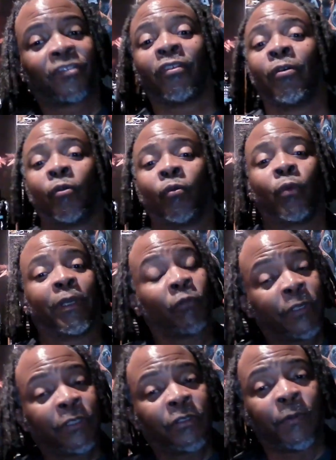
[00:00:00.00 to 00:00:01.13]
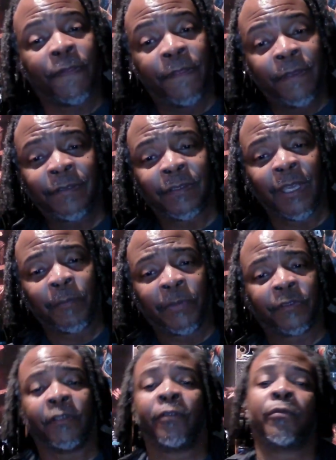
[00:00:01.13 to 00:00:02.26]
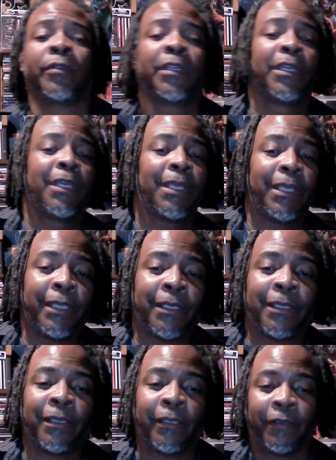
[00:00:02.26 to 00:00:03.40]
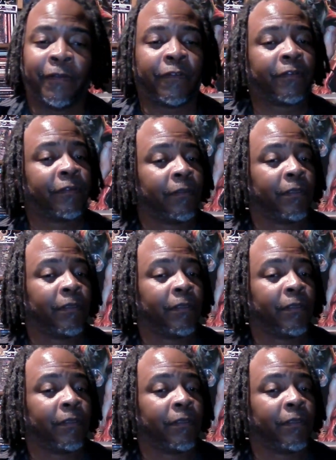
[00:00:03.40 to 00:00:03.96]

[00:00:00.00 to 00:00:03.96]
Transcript: So what I want to do with this episode is